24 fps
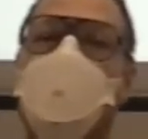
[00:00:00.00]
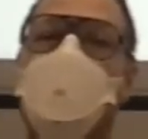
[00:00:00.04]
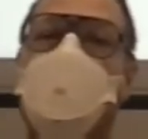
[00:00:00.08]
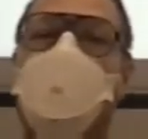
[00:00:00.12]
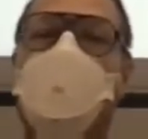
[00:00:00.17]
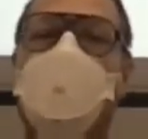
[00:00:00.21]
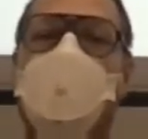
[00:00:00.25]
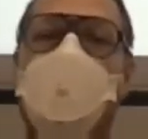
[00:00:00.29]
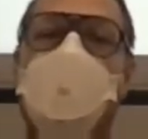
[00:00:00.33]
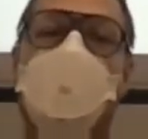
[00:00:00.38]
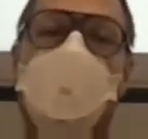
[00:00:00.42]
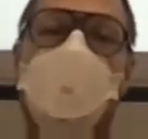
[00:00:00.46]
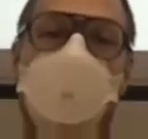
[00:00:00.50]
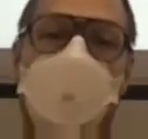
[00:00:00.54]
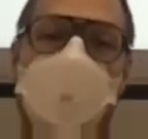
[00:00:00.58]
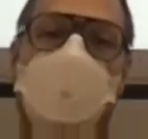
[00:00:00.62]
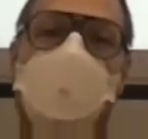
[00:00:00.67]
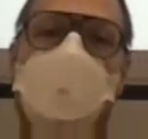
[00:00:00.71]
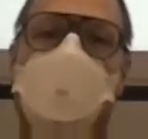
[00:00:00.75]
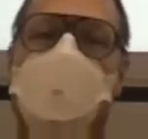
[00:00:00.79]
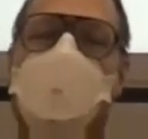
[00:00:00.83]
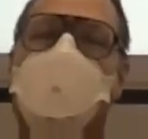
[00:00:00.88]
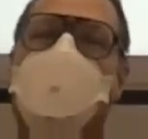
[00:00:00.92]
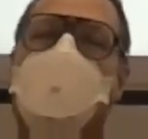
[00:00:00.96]

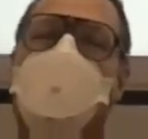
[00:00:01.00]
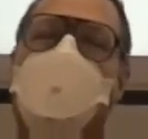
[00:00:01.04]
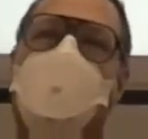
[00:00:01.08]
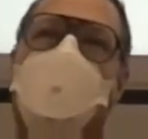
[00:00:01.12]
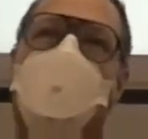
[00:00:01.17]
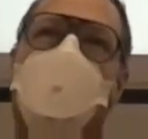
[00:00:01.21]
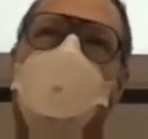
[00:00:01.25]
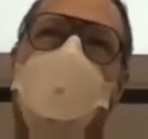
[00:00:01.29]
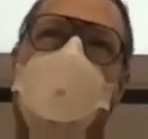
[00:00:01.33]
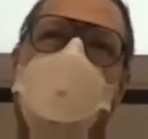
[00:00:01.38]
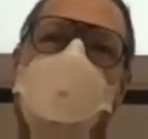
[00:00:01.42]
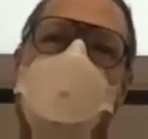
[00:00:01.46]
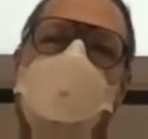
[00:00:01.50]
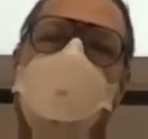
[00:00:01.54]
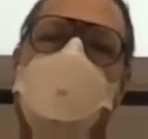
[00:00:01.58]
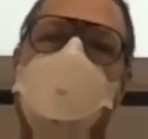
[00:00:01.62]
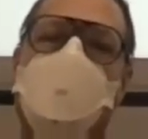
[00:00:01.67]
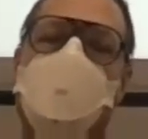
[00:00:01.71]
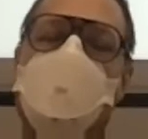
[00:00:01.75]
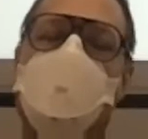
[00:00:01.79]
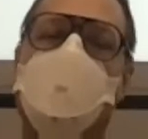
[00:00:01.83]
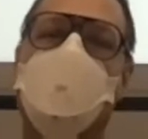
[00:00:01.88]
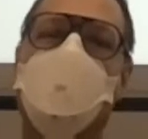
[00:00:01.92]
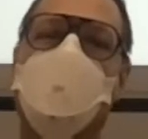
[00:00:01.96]
kill the
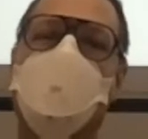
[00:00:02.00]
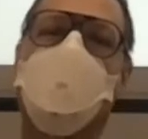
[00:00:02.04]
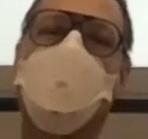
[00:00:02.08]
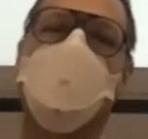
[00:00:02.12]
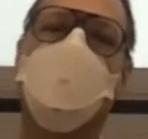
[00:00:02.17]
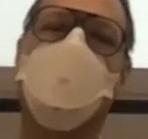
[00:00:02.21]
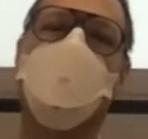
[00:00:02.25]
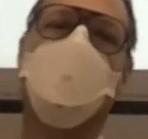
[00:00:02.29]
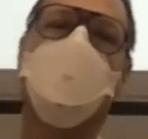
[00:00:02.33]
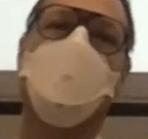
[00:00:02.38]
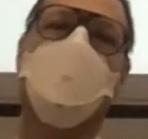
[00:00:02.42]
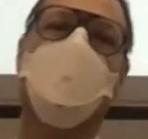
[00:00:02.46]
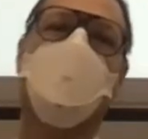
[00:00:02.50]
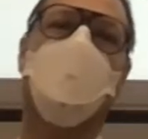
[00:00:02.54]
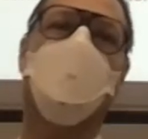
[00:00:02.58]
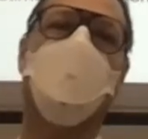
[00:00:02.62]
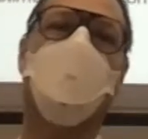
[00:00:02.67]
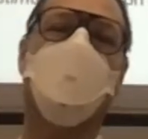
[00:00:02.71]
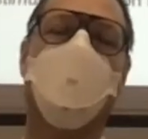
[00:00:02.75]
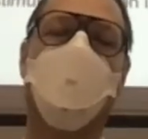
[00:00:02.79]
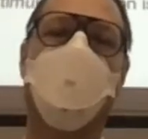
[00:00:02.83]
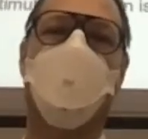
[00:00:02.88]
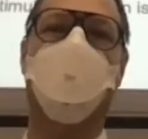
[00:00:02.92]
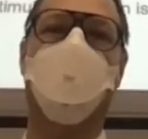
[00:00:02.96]
fluorescence
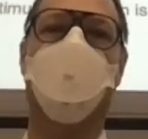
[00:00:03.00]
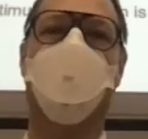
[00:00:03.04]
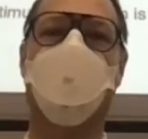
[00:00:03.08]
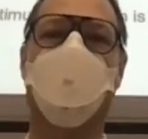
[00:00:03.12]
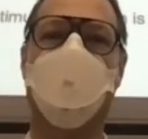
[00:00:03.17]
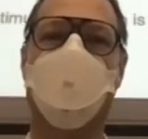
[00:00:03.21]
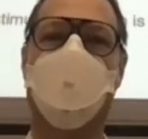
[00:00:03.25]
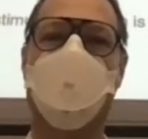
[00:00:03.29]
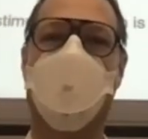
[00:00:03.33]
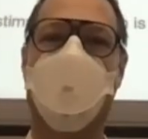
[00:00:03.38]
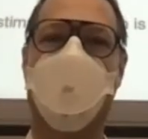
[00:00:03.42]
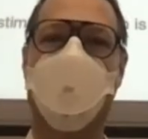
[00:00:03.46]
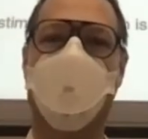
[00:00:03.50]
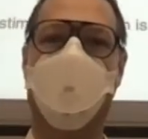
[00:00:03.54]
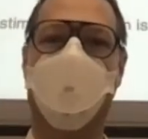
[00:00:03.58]
of my first dye.